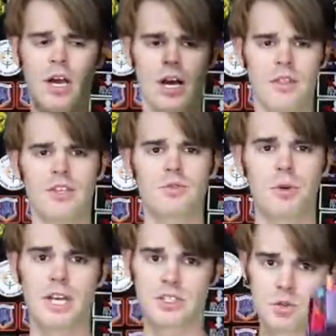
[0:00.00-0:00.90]
Uh, this
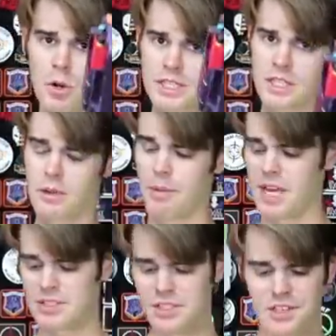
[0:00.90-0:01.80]
one has twice the
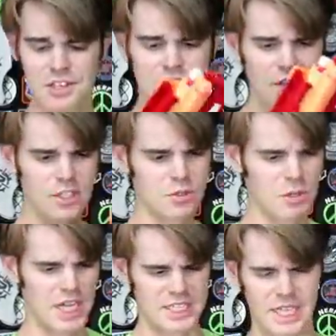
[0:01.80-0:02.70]
capacity and this
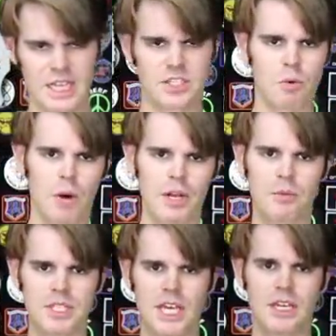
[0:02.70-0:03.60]
one has less. So why did
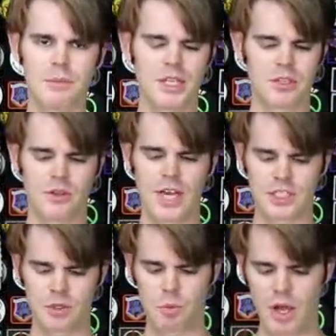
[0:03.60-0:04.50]
we take them in either
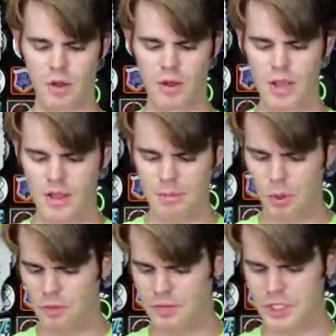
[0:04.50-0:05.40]
direction? Well, they
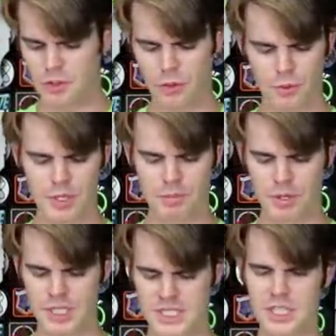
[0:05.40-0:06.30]
both feature 3D
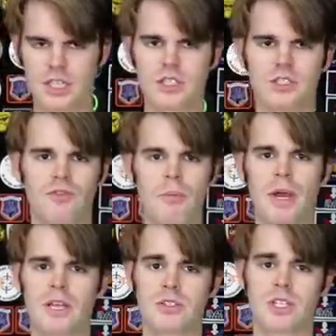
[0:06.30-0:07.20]
printed cylinders from
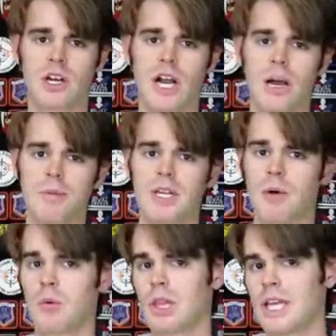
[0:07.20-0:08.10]
makers in our hobby and I
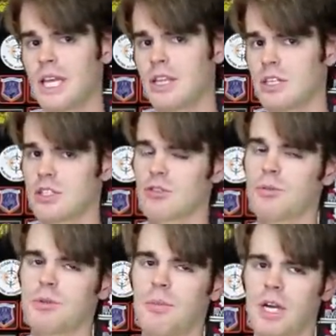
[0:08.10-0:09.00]
will link in the
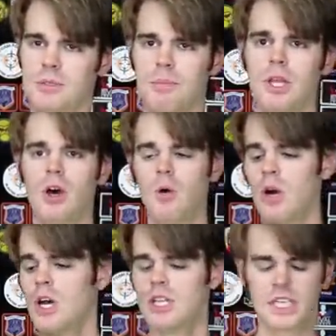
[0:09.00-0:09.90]
description box
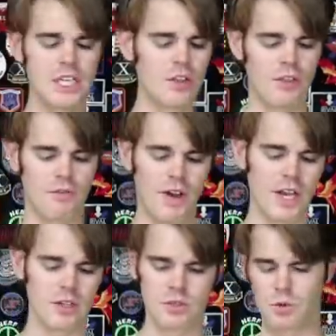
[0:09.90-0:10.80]
below to either the
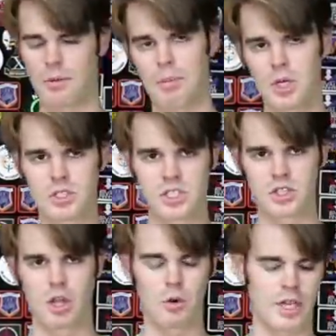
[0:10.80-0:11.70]
files or the
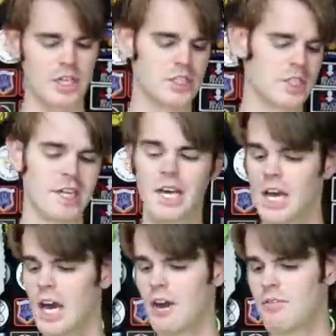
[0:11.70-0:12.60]
purchased location
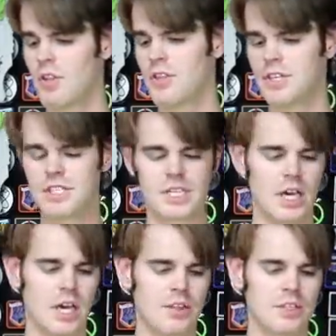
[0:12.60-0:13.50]
of these,
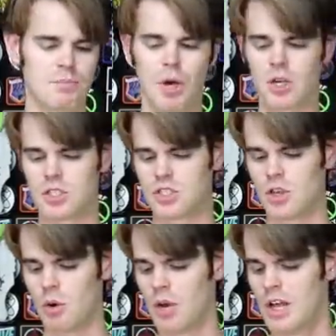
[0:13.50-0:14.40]
uh, these parts.
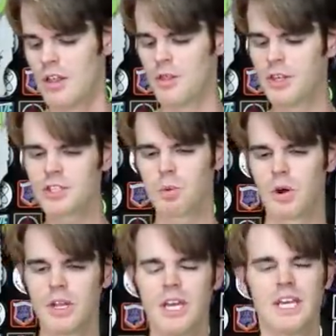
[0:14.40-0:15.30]
So this
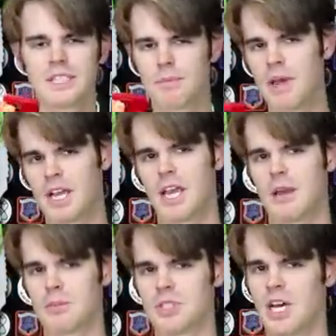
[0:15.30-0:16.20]
one is a Mega
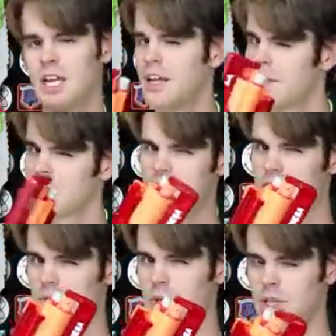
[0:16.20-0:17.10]
Hammershot and I think that
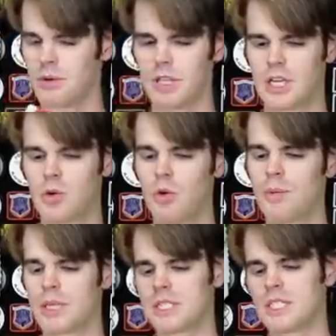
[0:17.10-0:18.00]
it's really, really cool
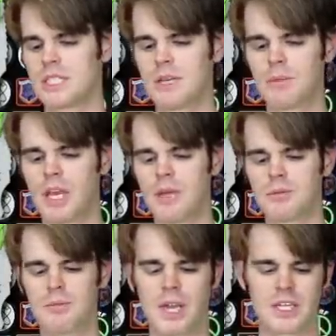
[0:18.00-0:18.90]
because in some
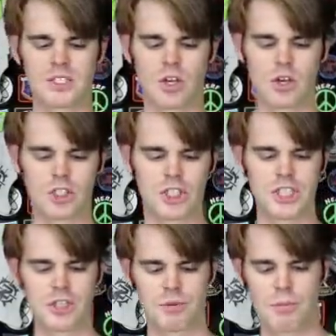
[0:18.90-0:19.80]
games, Megas are
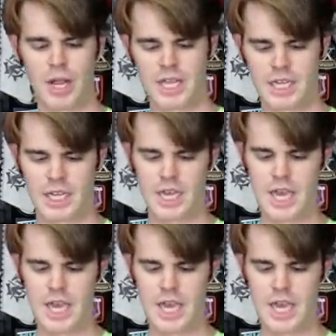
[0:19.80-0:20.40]
shield breaking